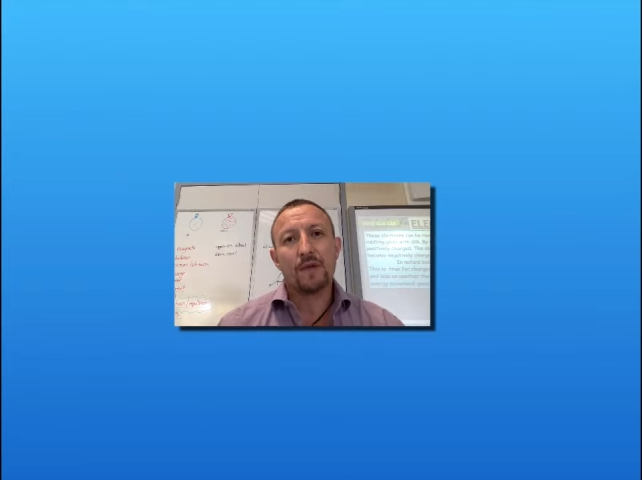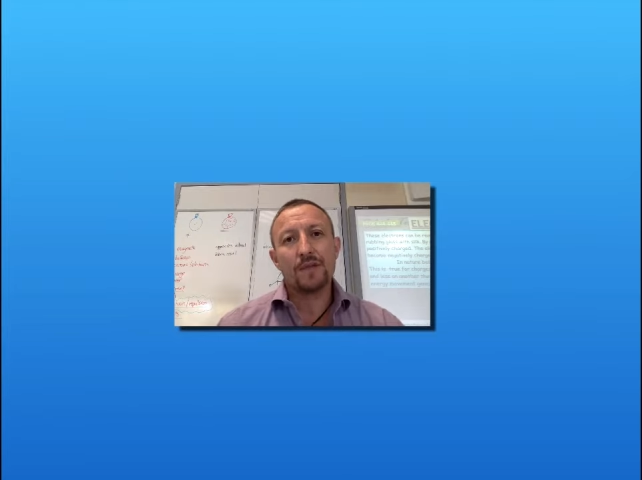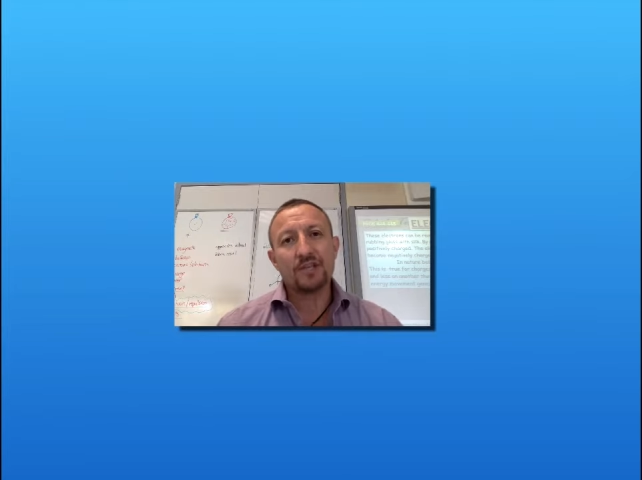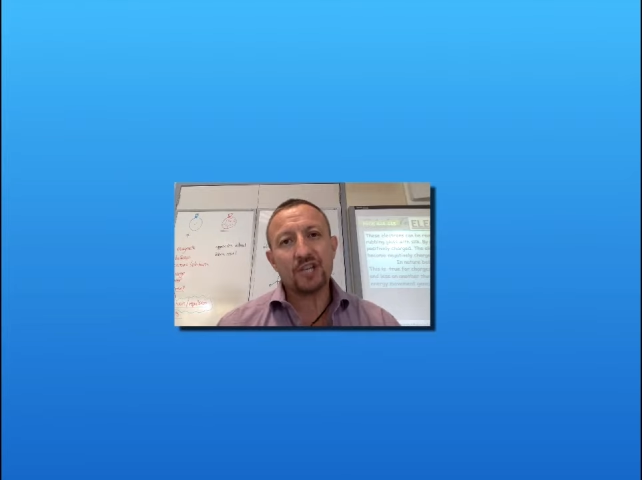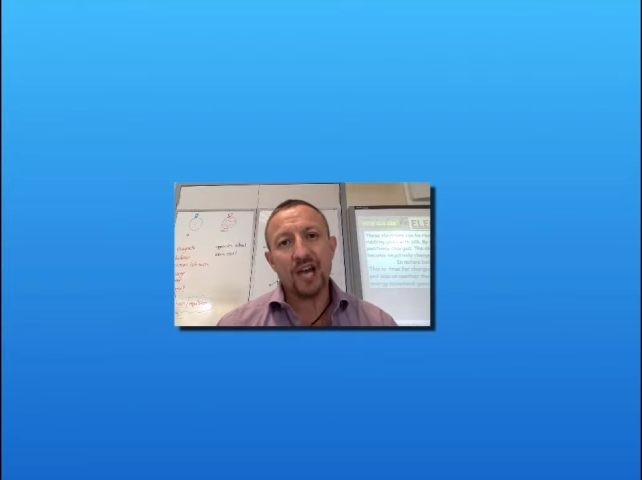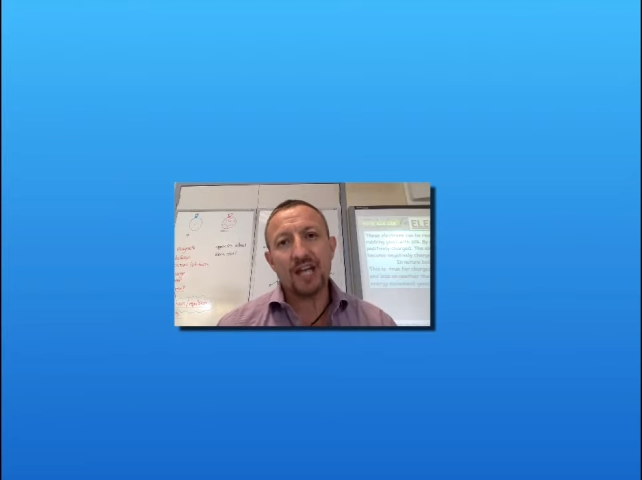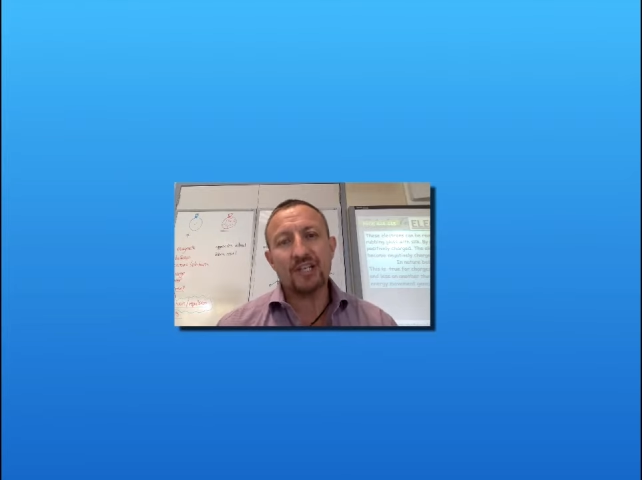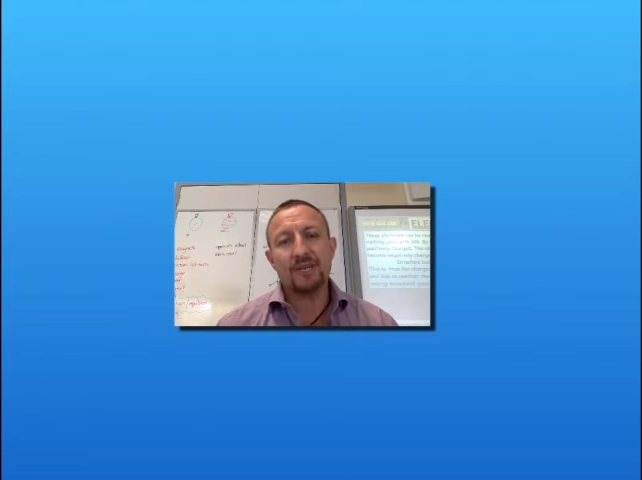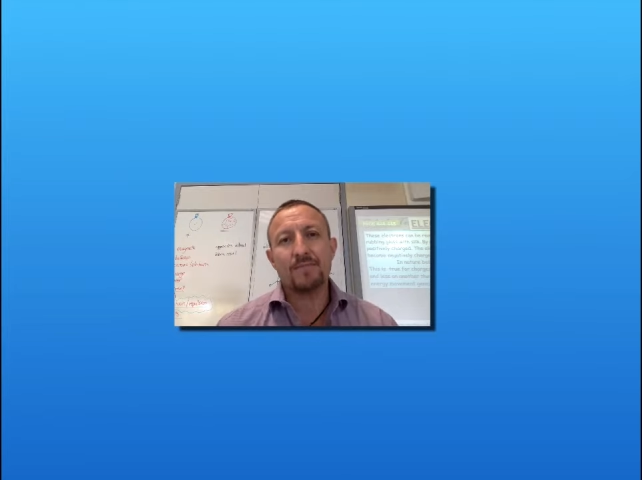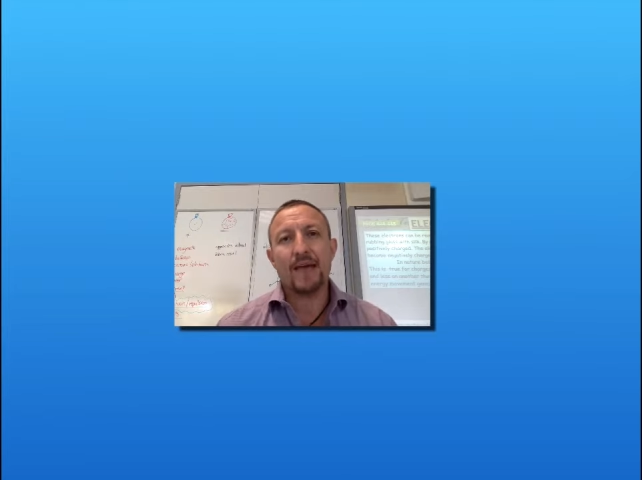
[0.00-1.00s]
the
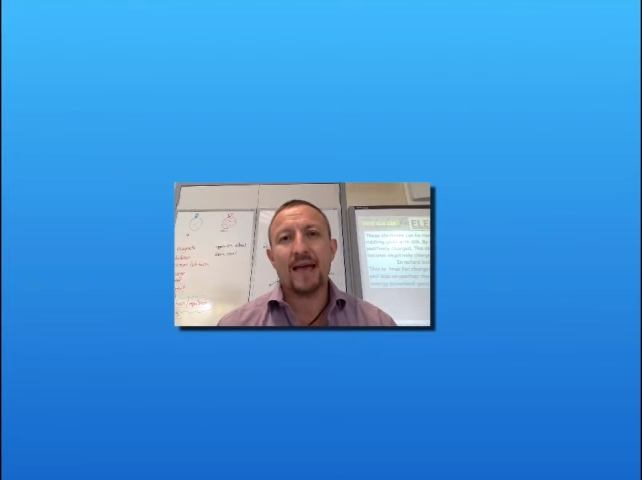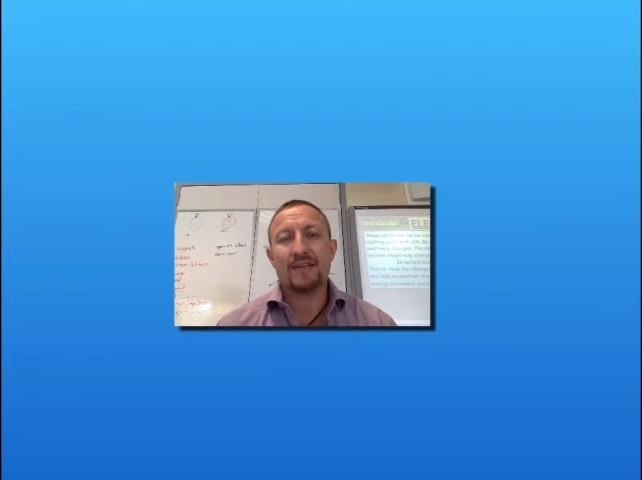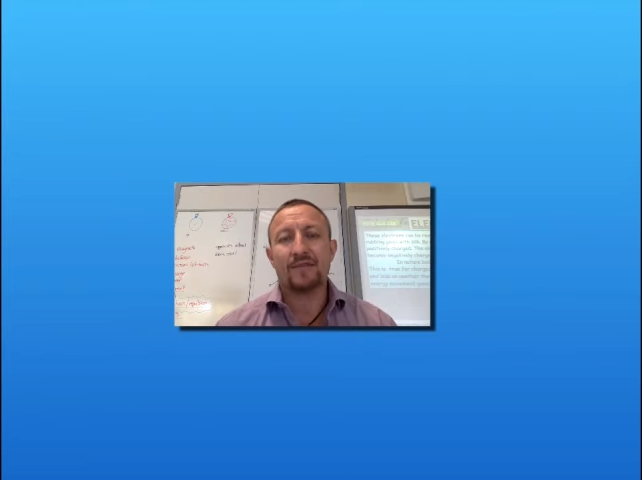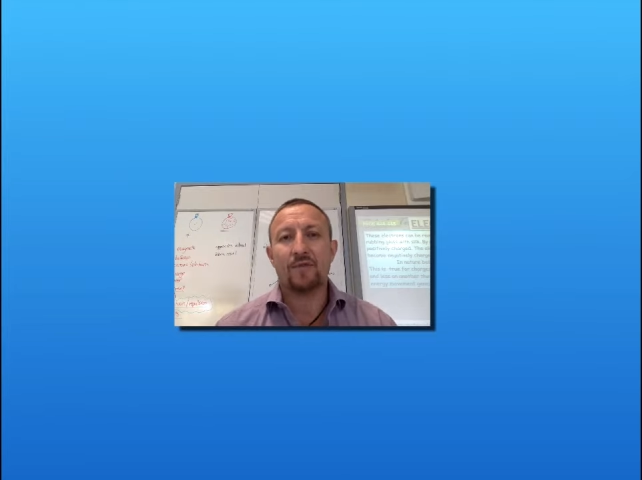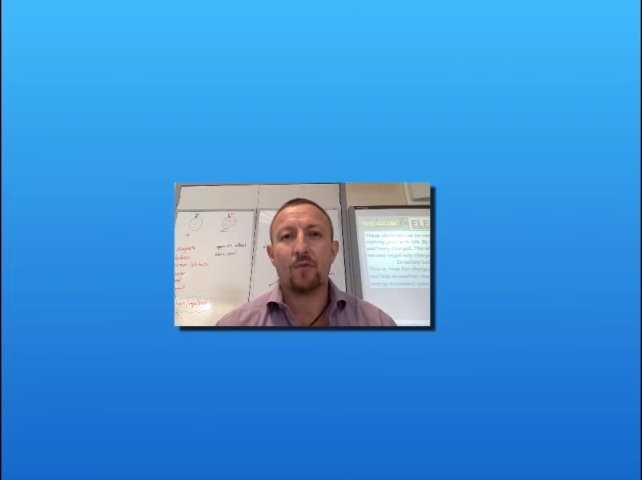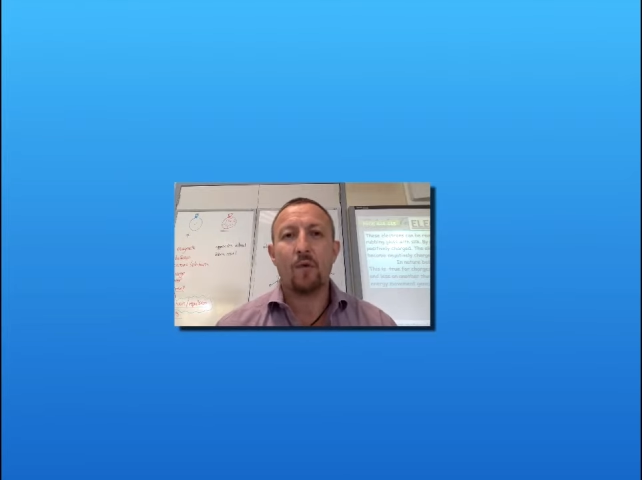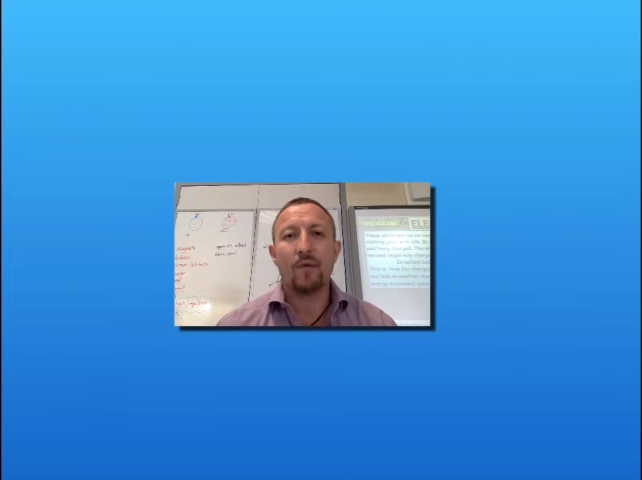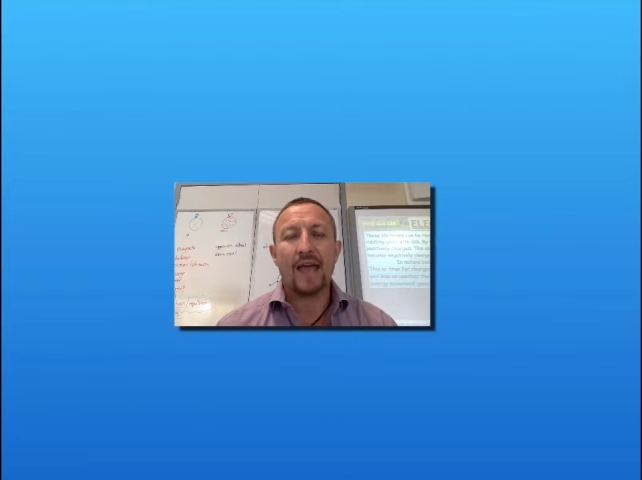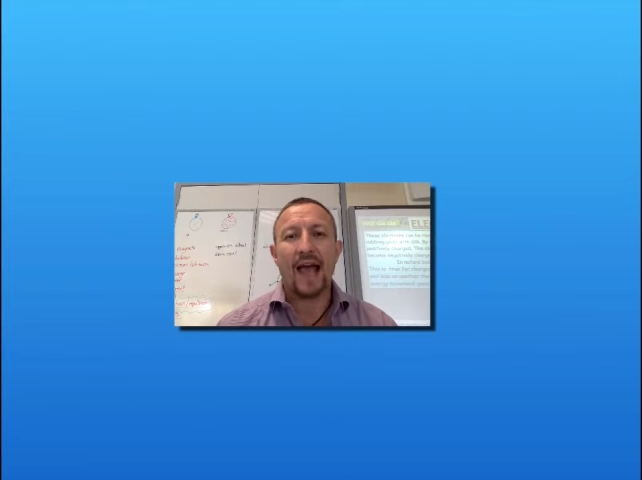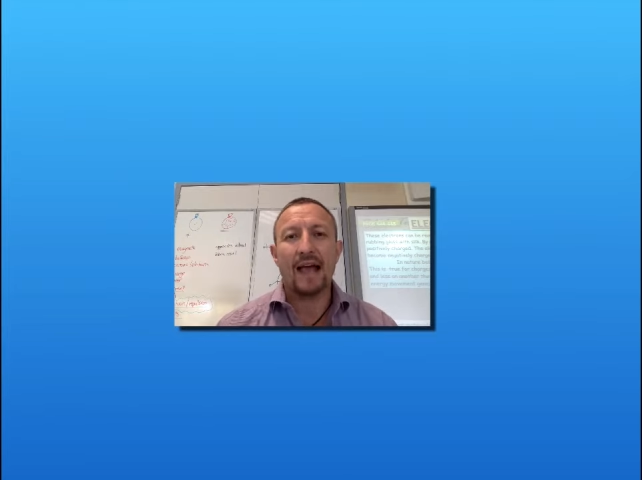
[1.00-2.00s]
change in mass from what
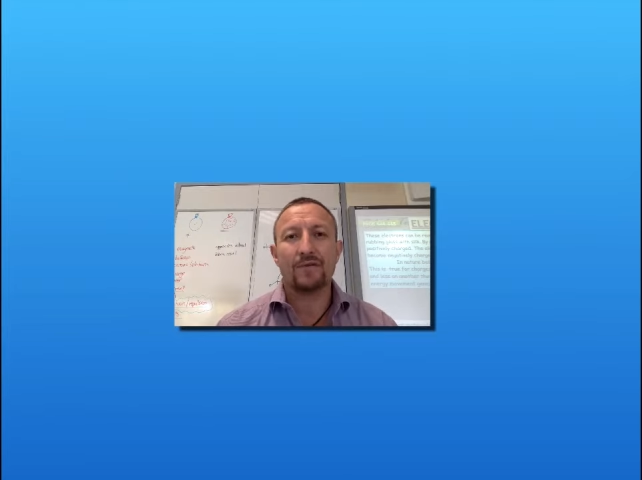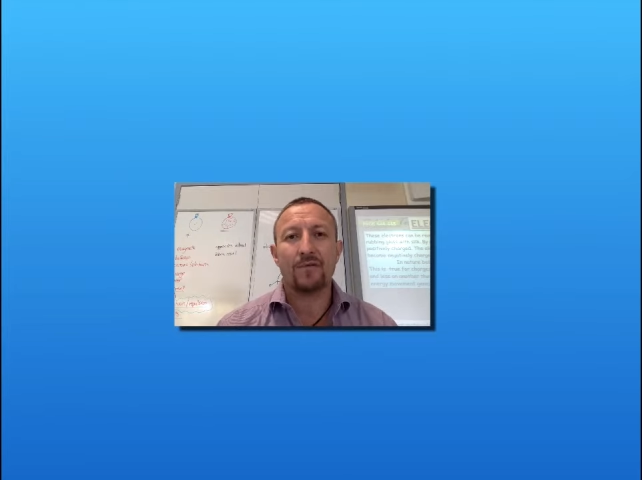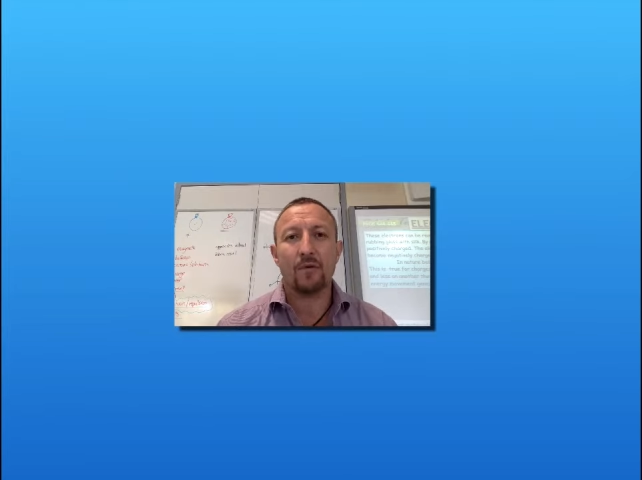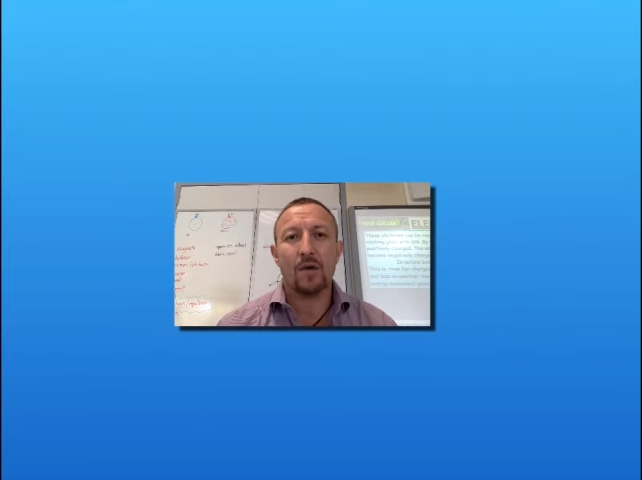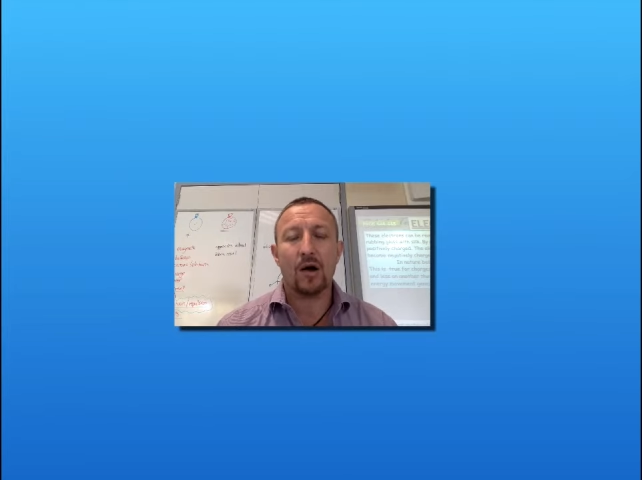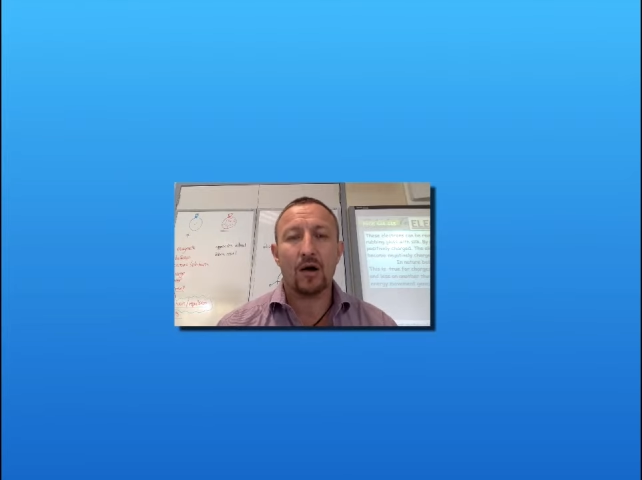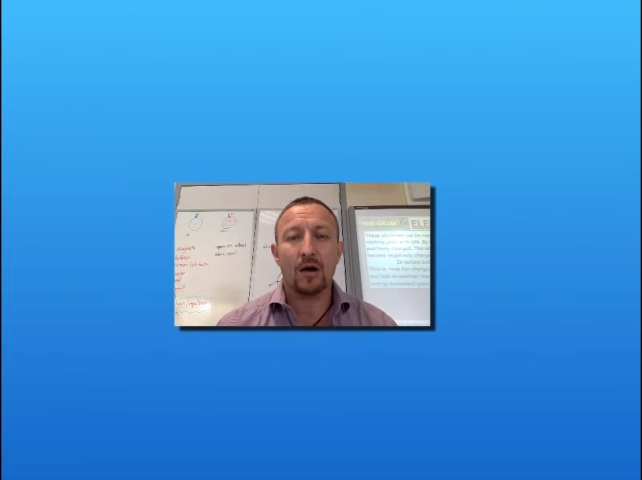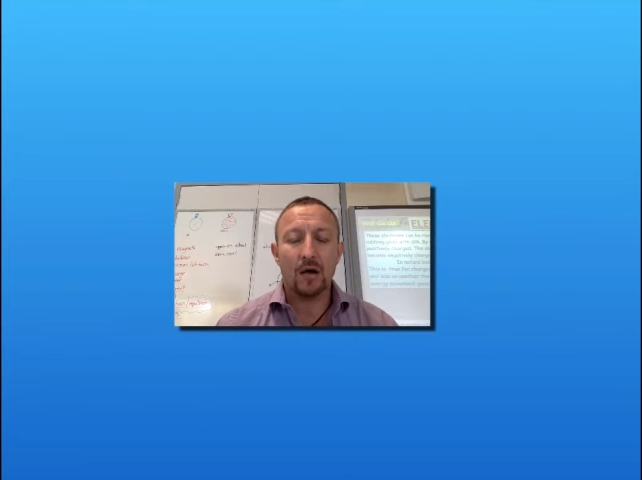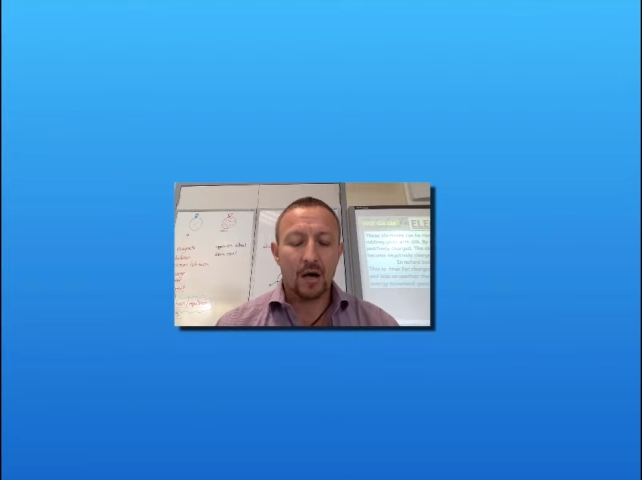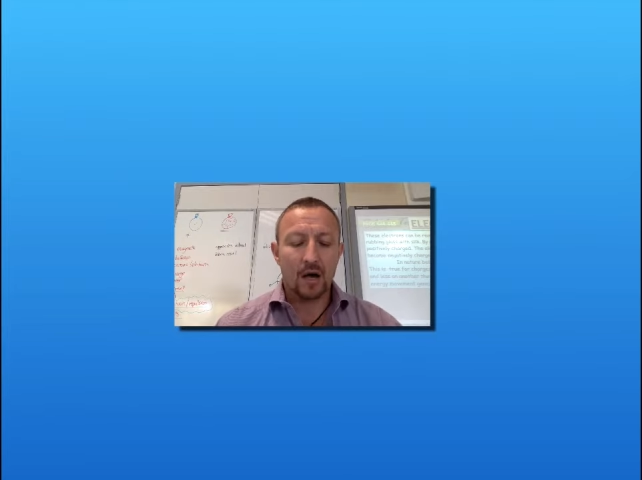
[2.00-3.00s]
we had from our